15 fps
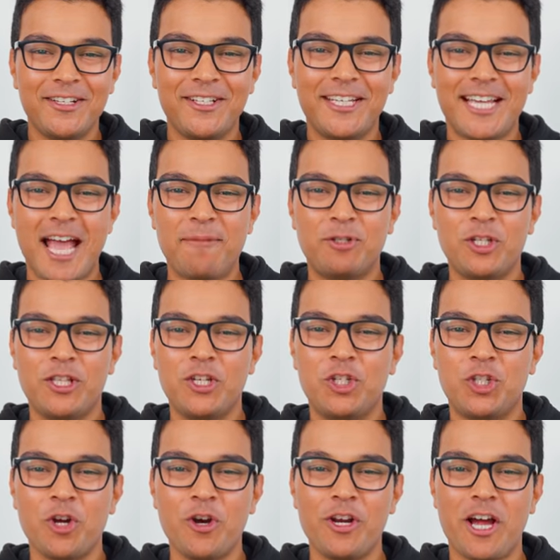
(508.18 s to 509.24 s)
To capture this
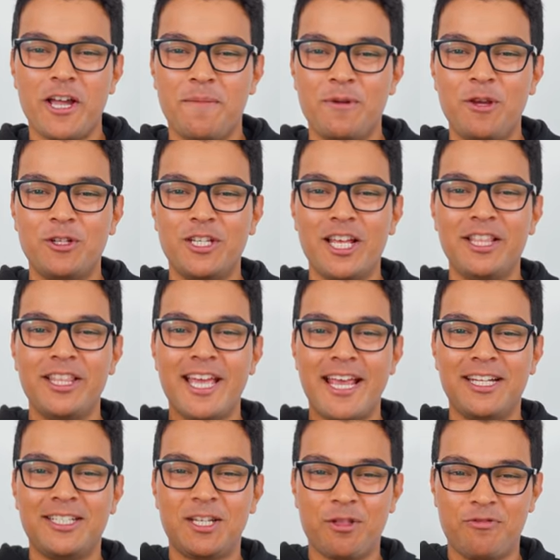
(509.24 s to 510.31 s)
shot, I am using the
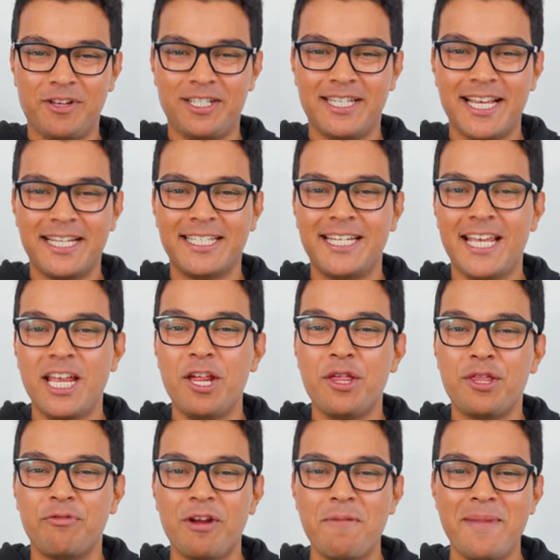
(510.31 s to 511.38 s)
Insta360
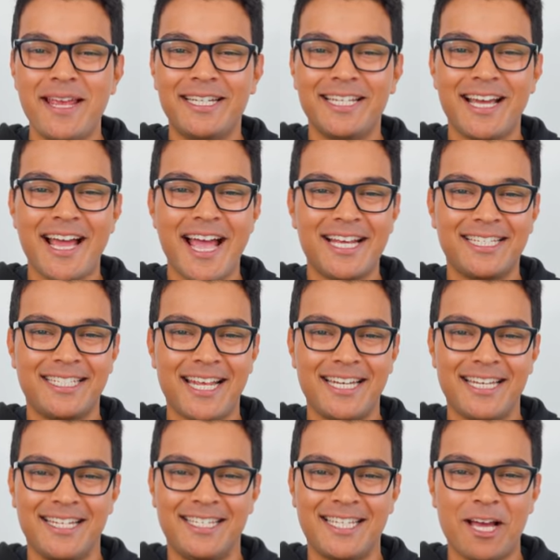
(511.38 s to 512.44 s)
3 meter
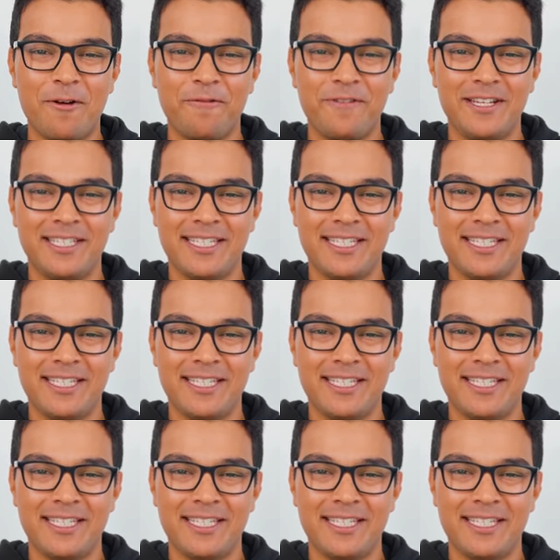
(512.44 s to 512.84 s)
extended selfie